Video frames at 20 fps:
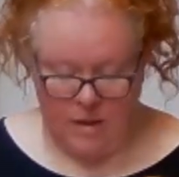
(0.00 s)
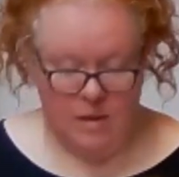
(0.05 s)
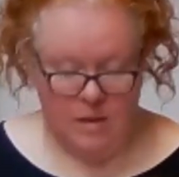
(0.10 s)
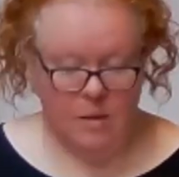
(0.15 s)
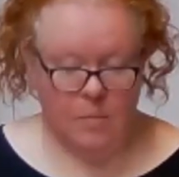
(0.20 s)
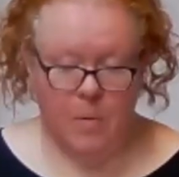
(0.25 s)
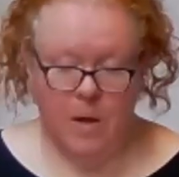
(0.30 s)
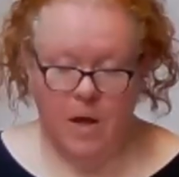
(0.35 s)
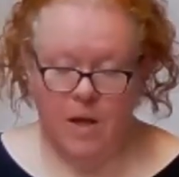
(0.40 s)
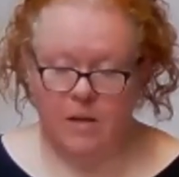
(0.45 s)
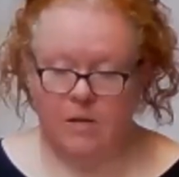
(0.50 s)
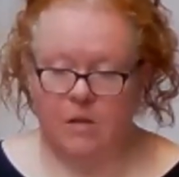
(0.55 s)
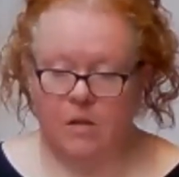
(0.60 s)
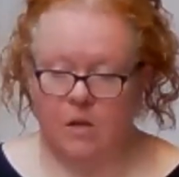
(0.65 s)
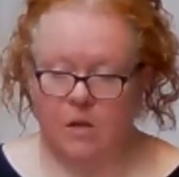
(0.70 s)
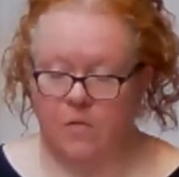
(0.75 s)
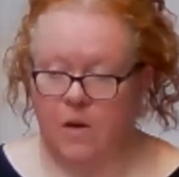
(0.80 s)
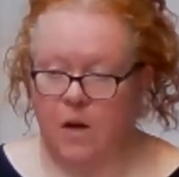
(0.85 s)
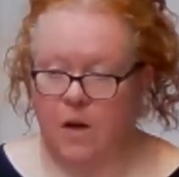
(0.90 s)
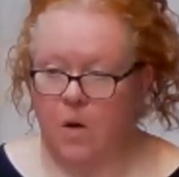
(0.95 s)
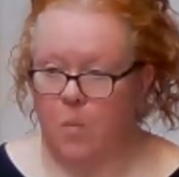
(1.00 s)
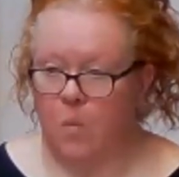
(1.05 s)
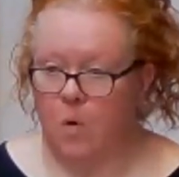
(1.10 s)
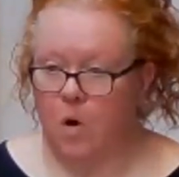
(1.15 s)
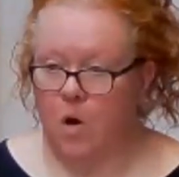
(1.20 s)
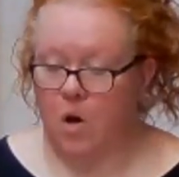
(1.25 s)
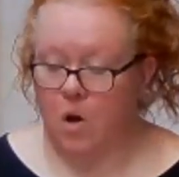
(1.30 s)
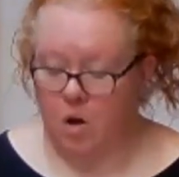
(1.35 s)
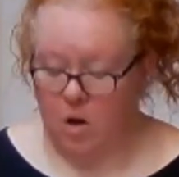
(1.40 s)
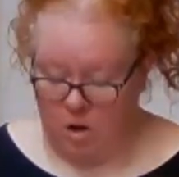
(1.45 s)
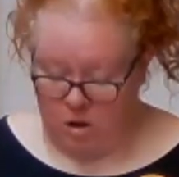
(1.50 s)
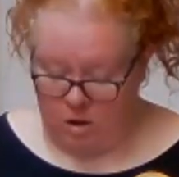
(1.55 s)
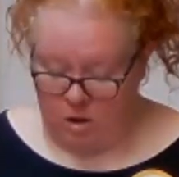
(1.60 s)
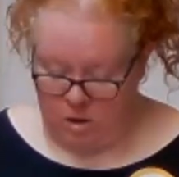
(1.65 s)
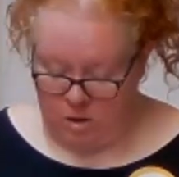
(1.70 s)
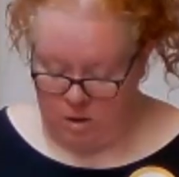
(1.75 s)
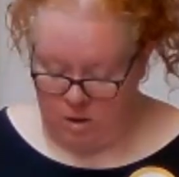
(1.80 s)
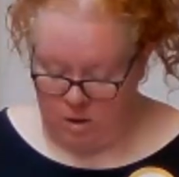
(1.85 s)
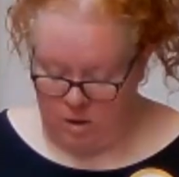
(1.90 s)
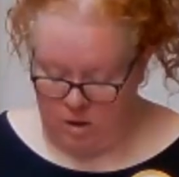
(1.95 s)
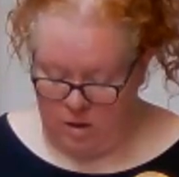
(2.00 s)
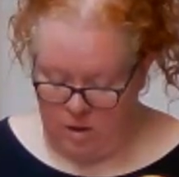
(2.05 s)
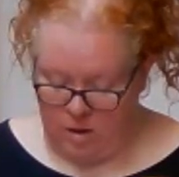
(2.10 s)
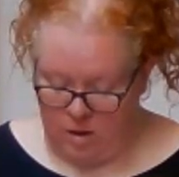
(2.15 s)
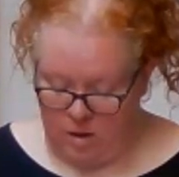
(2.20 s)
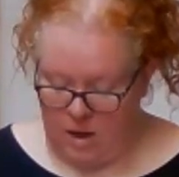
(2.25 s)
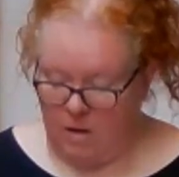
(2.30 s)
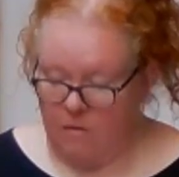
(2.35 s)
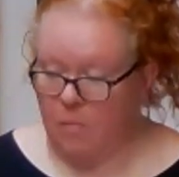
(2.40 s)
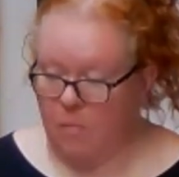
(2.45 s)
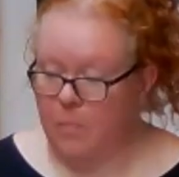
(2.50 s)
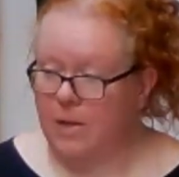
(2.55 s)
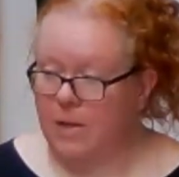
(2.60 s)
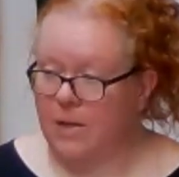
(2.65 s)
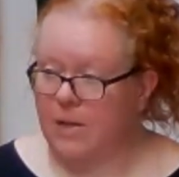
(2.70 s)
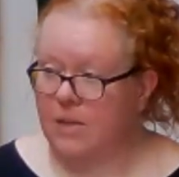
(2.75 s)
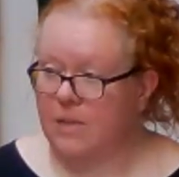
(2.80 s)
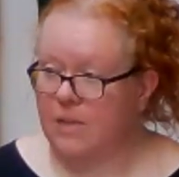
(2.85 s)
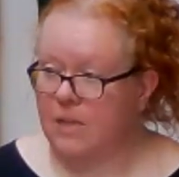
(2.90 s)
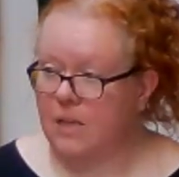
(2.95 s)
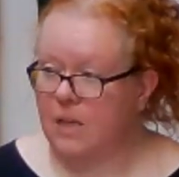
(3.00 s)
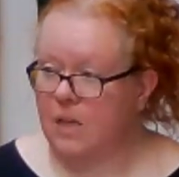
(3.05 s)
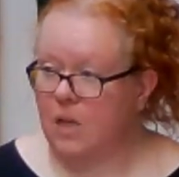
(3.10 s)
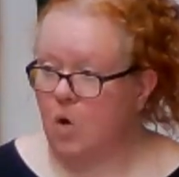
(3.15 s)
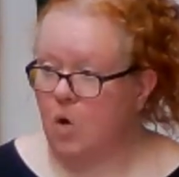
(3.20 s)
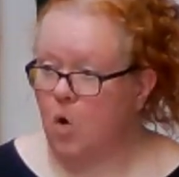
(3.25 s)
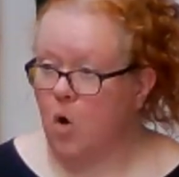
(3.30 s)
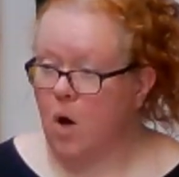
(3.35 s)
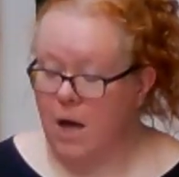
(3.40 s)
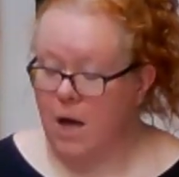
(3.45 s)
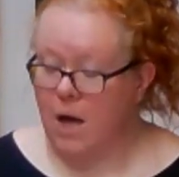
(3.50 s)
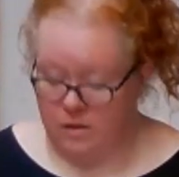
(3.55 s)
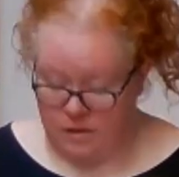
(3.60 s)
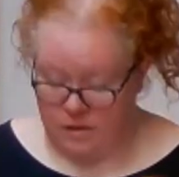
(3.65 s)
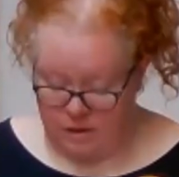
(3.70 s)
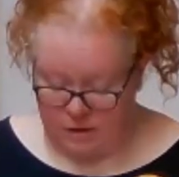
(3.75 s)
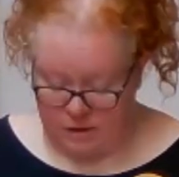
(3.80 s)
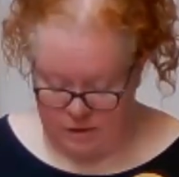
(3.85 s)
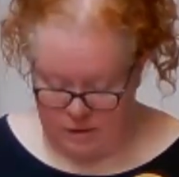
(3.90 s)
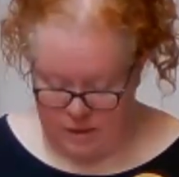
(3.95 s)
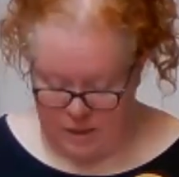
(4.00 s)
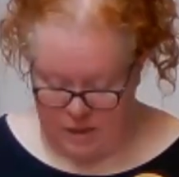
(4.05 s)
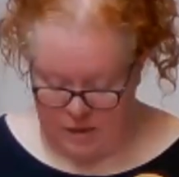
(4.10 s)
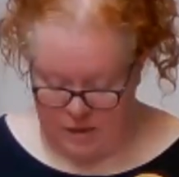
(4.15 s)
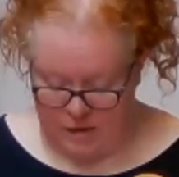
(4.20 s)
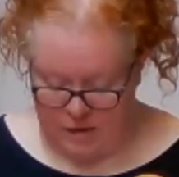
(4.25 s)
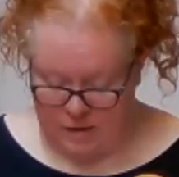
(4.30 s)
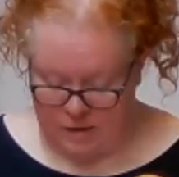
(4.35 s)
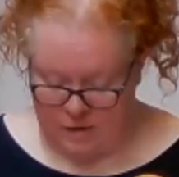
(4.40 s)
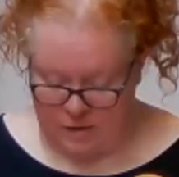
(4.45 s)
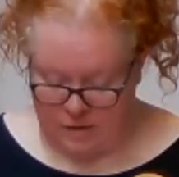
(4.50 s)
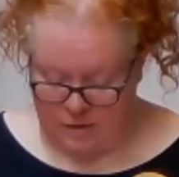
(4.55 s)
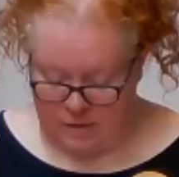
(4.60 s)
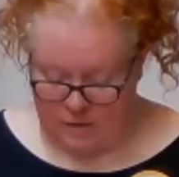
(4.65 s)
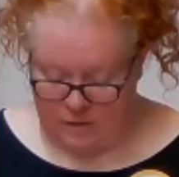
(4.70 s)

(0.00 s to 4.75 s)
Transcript: independent of our work, our ability, or our success.